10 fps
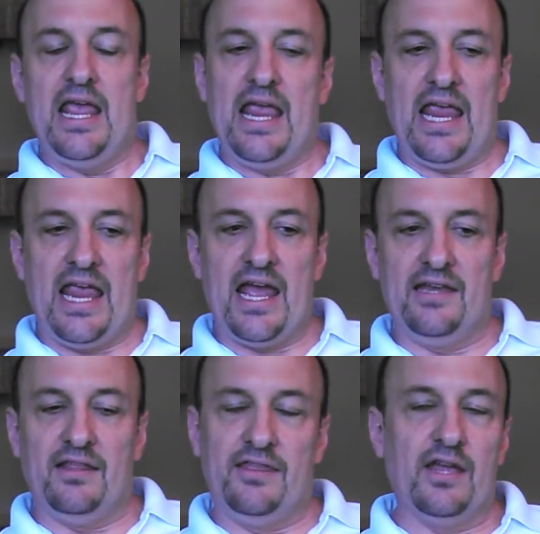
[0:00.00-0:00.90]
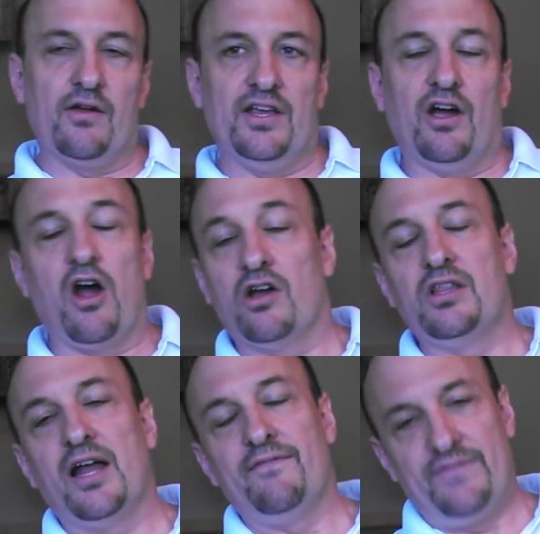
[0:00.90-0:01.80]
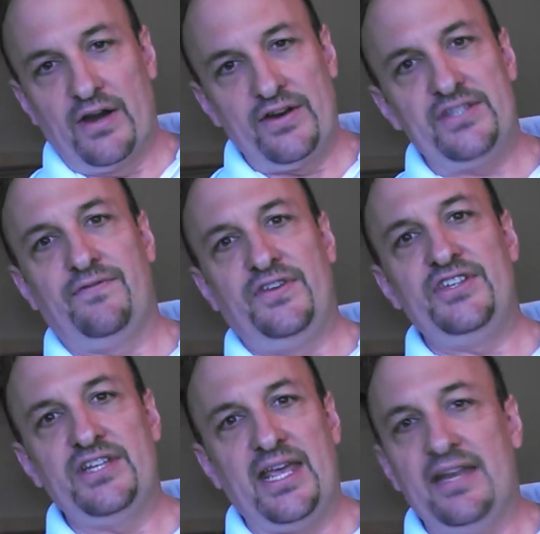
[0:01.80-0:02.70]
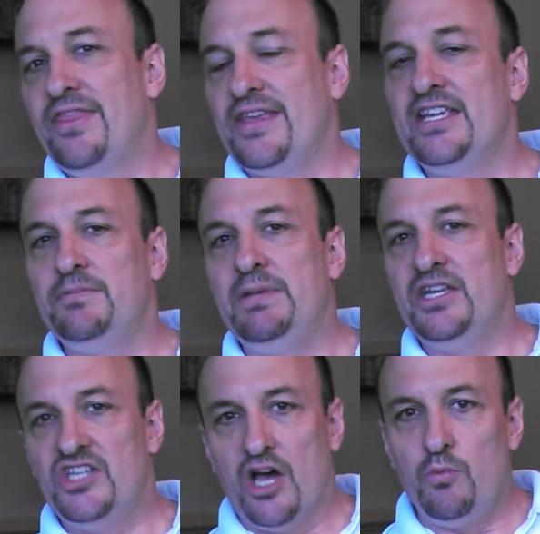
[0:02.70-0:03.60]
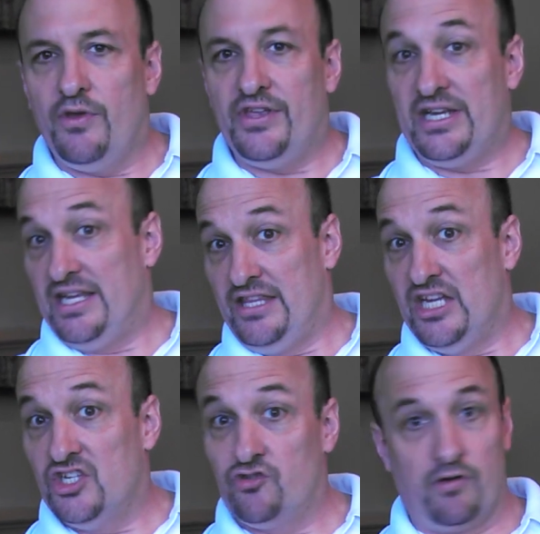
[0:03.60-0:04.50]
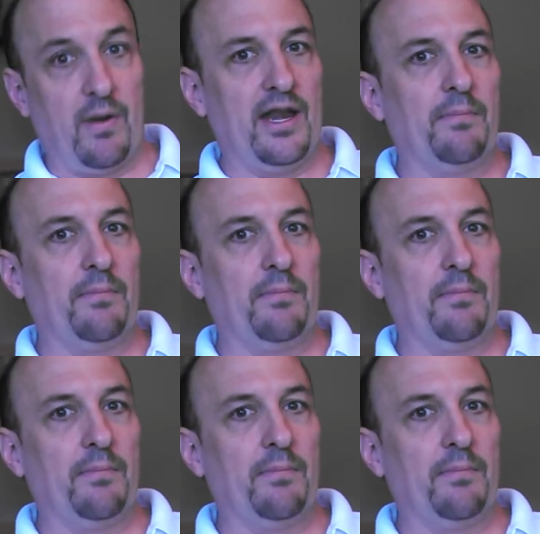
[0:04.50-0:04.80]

and there are a lot of very sophisticated things being done with it in the industry right now,